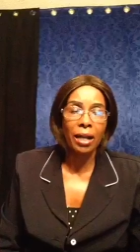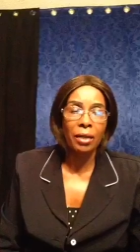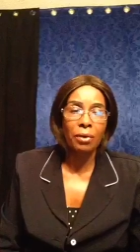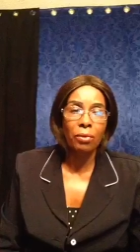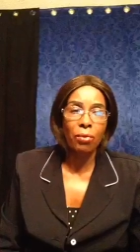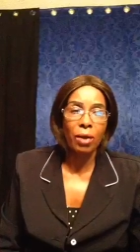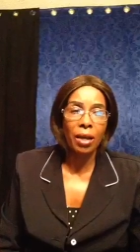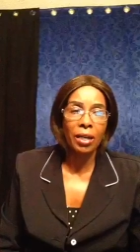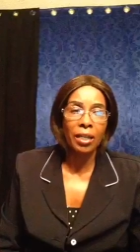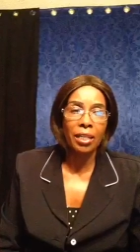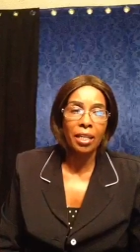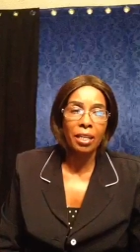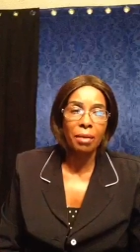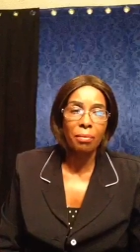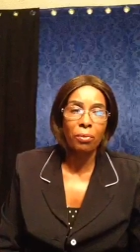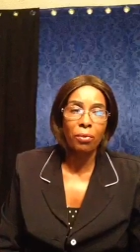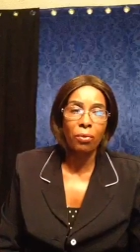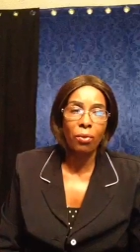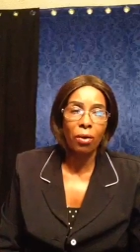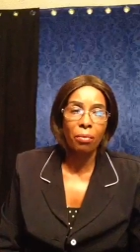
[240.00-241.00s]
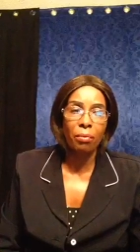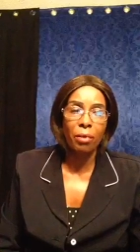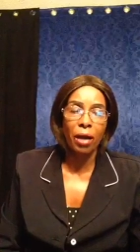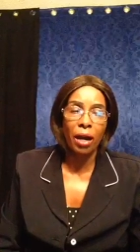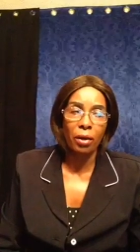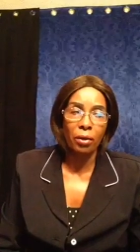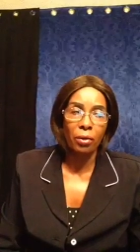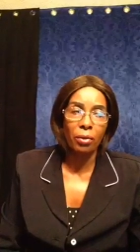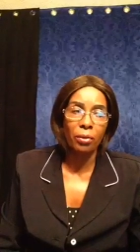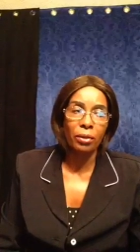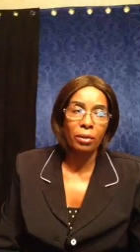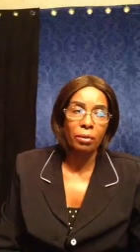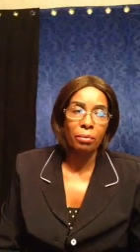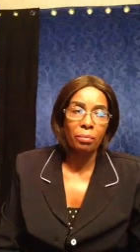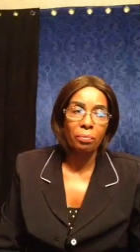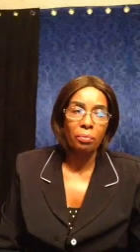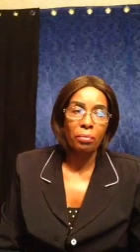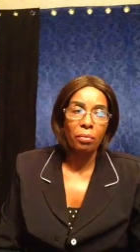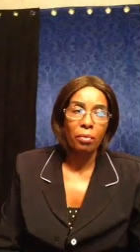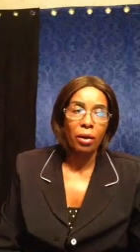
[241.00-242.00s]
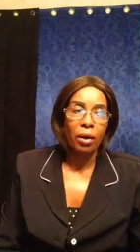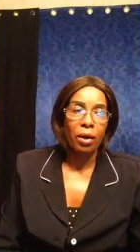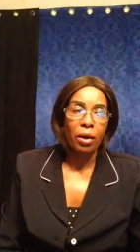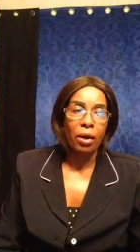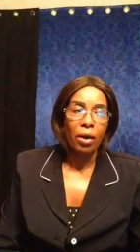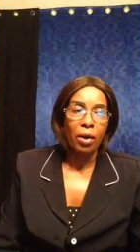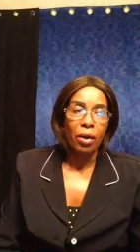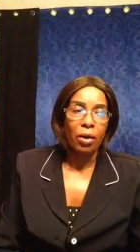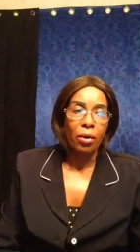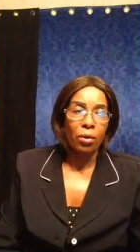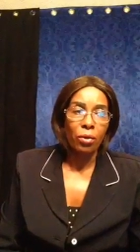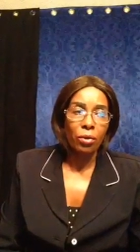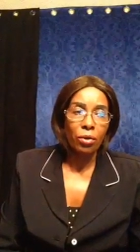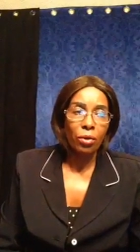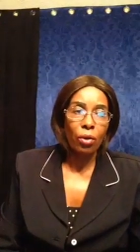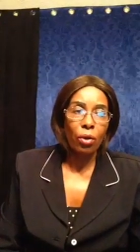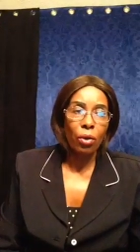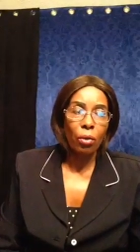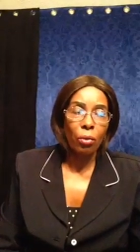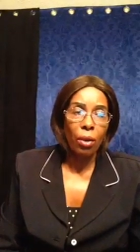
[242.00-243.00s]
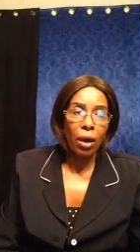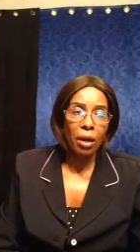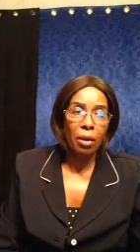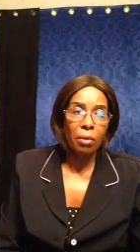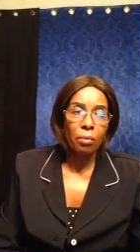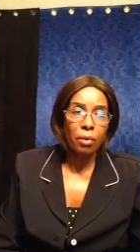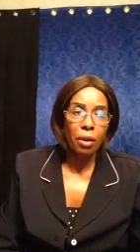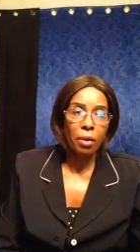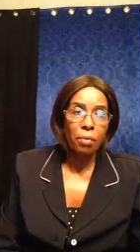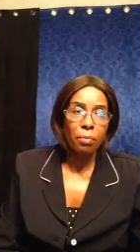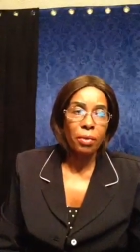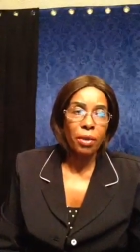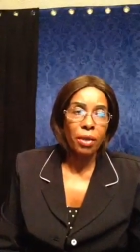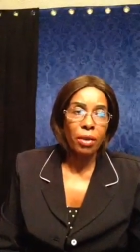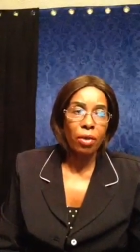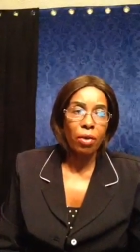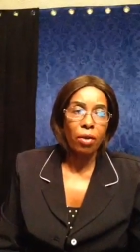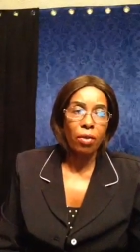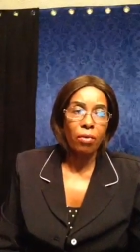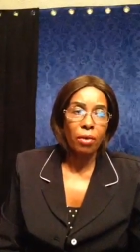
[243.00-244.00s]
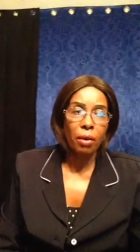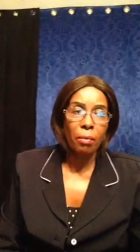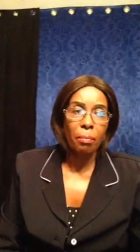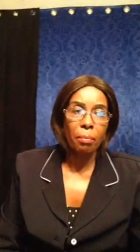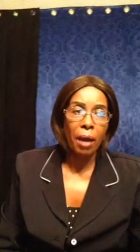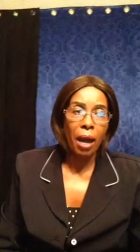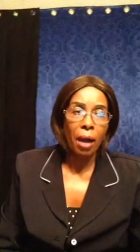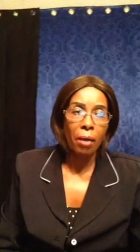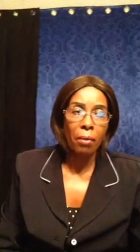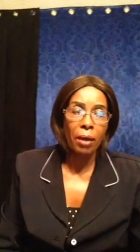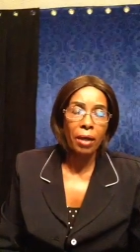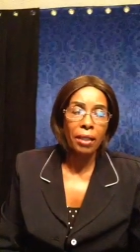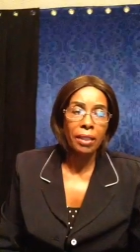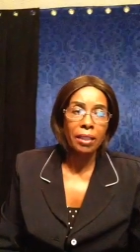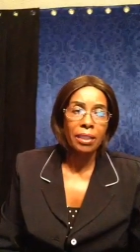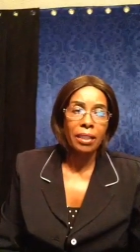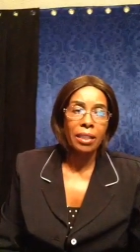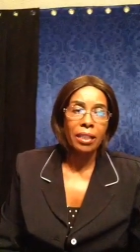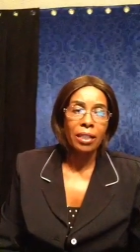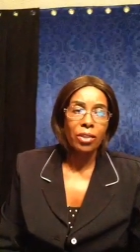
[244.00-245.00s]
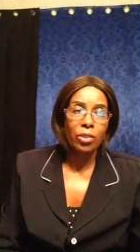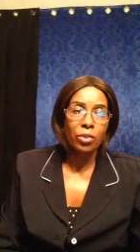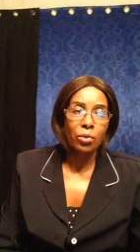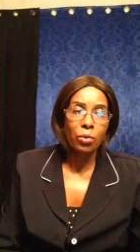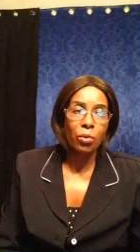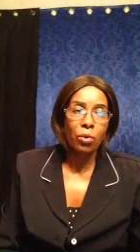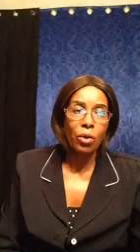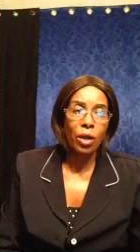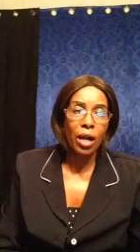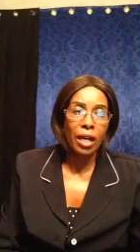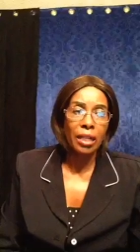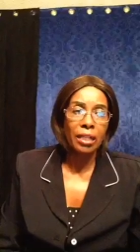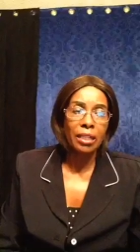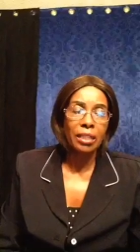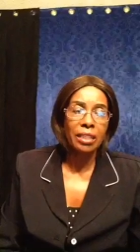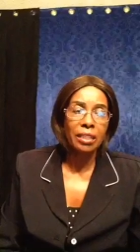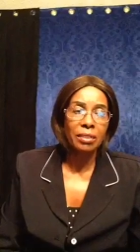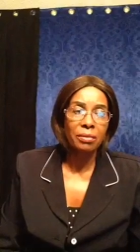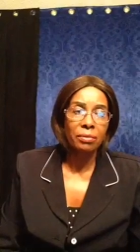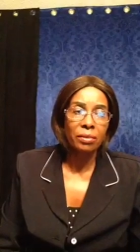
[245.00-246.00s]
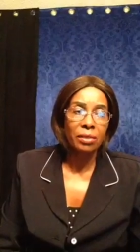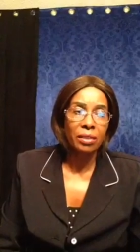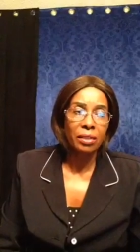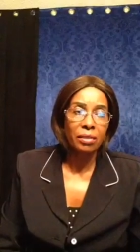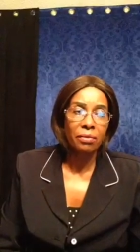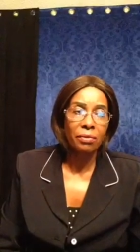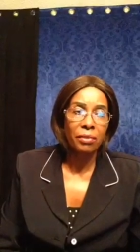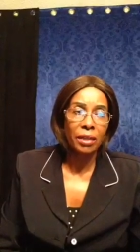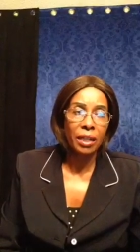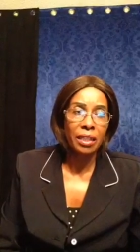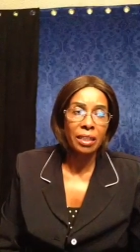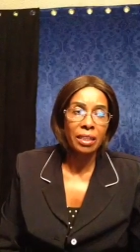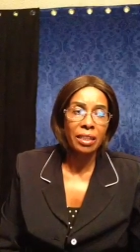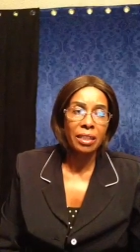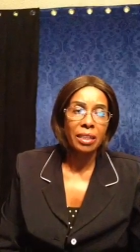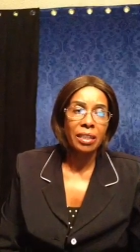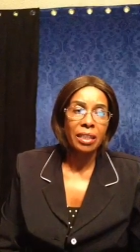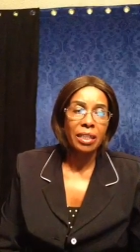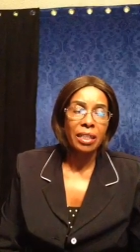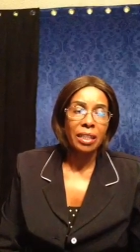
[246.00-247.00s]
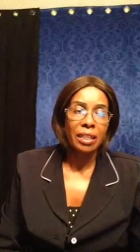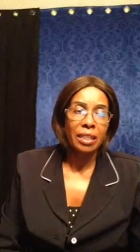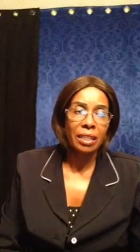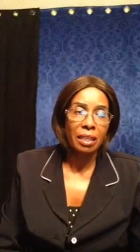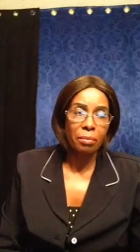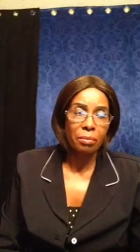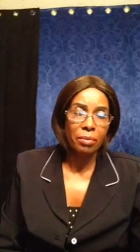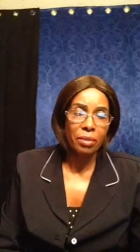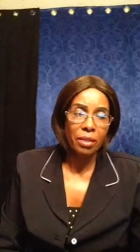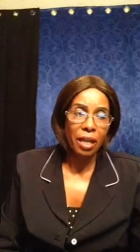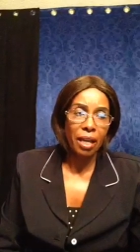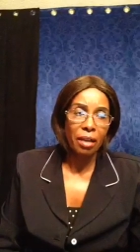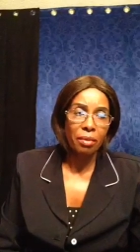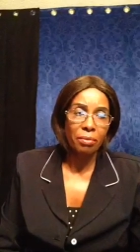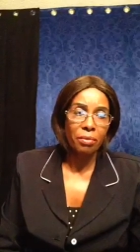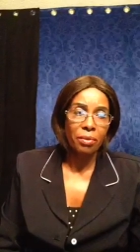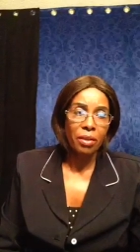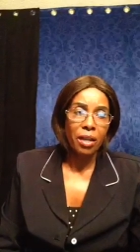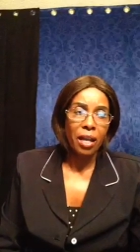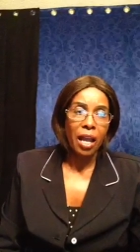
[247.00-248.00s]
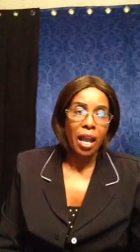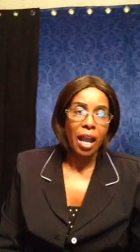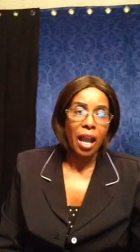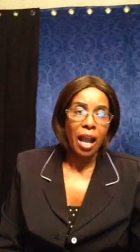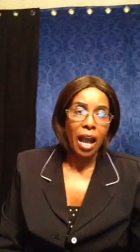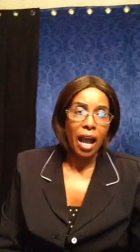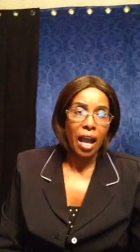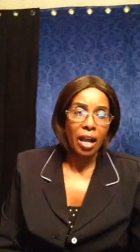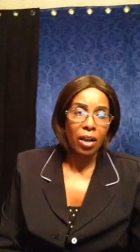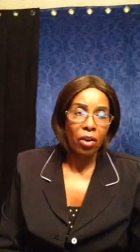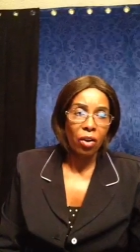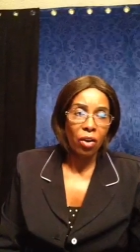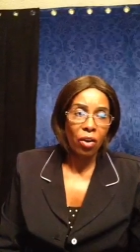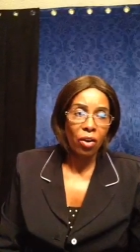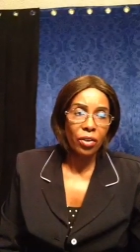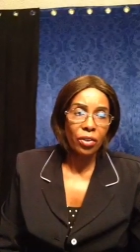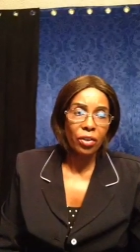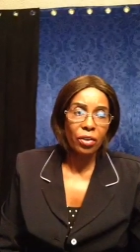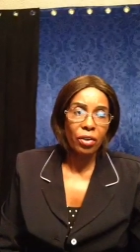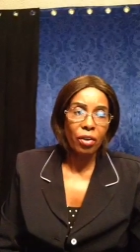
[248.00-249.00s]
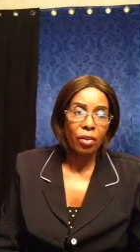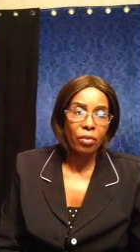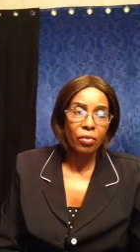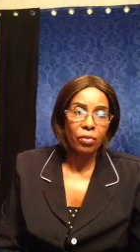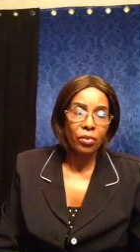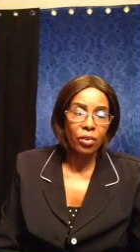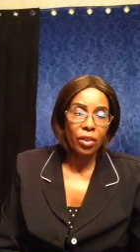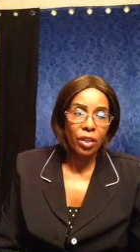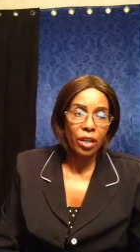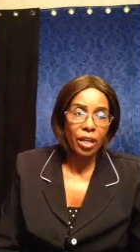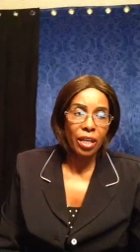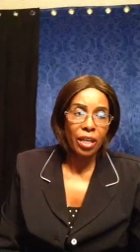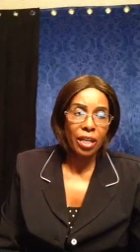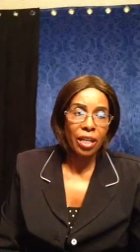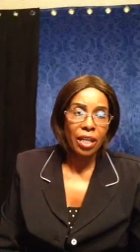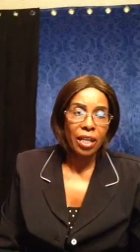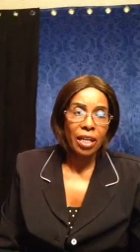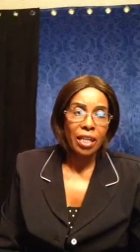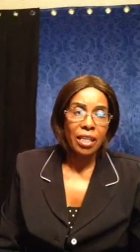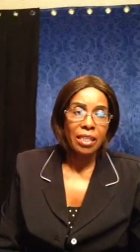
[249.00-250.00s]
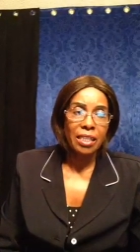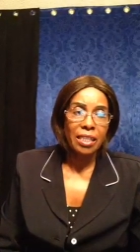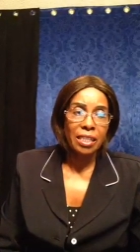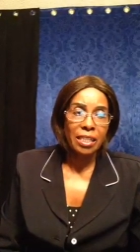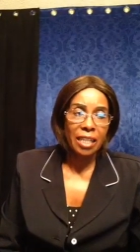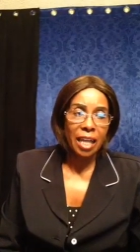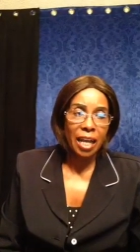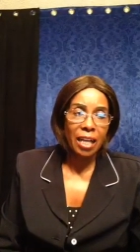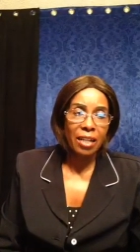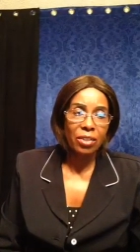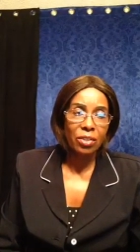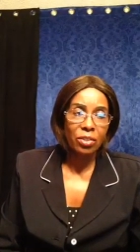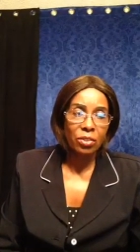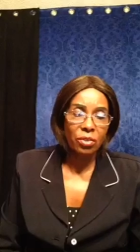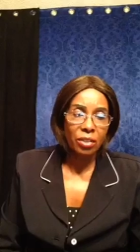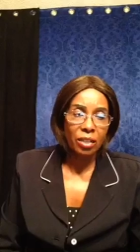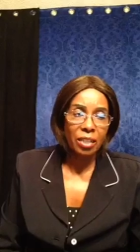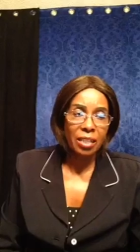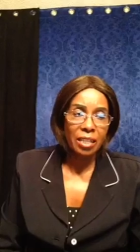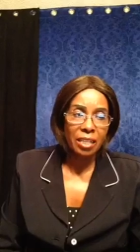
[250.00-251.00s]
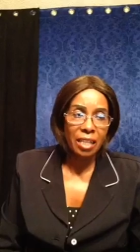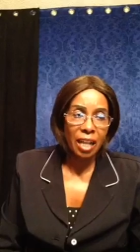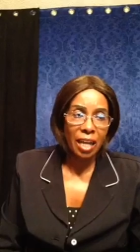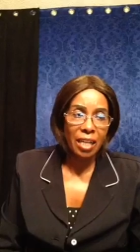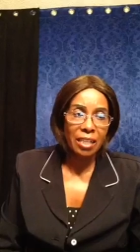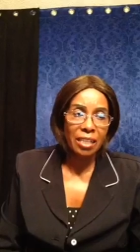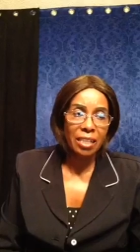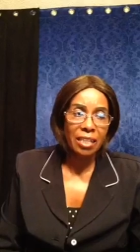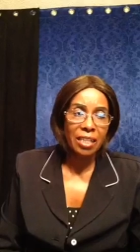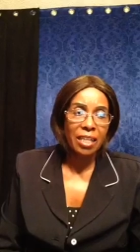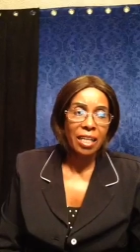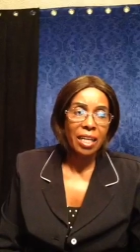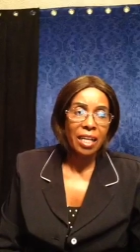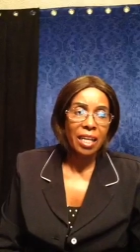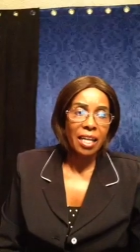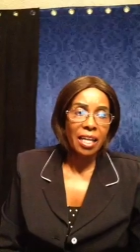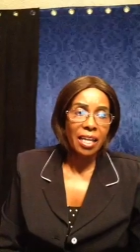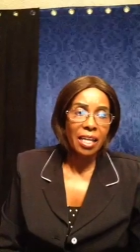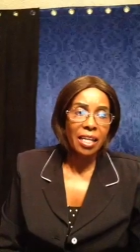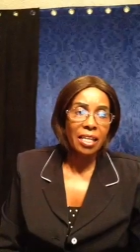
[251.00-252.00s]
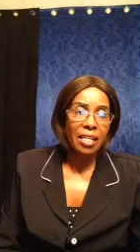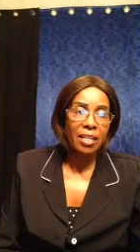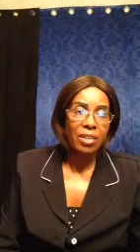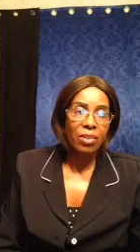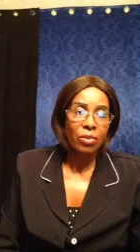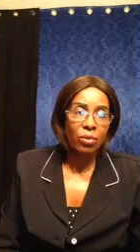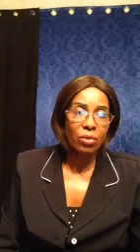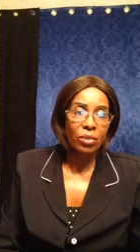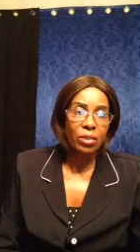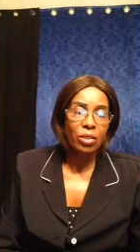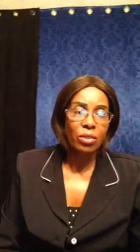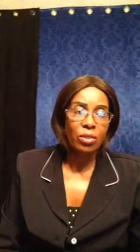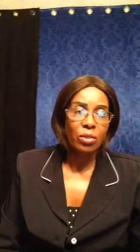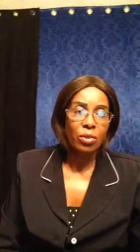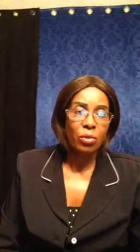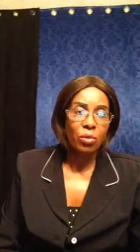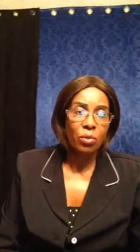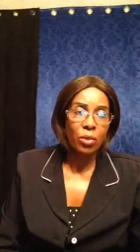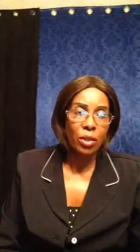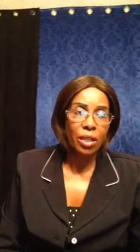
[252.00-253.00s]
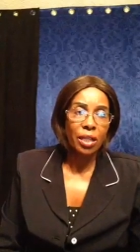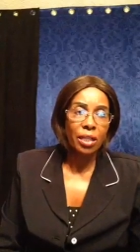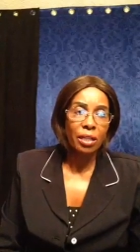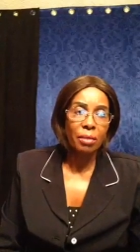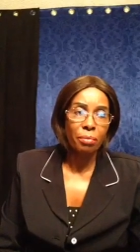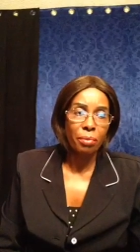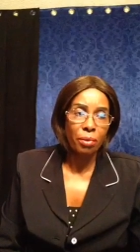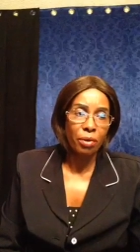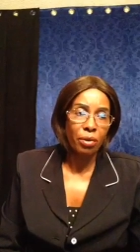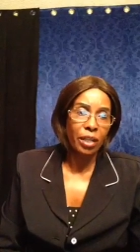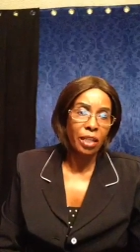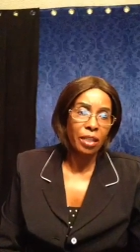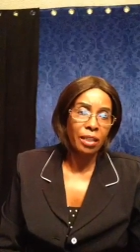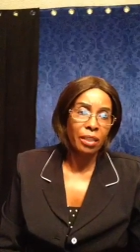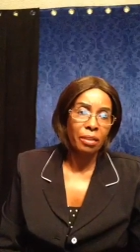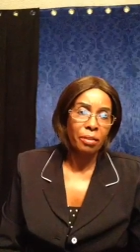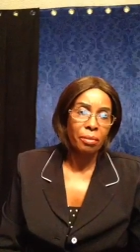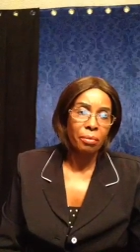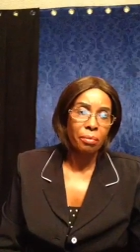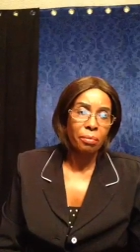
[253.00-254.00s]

can one keep warm alone? Although one may be overpowered, two can de defend themselves. A cord of three sta st stands in not quickly broken.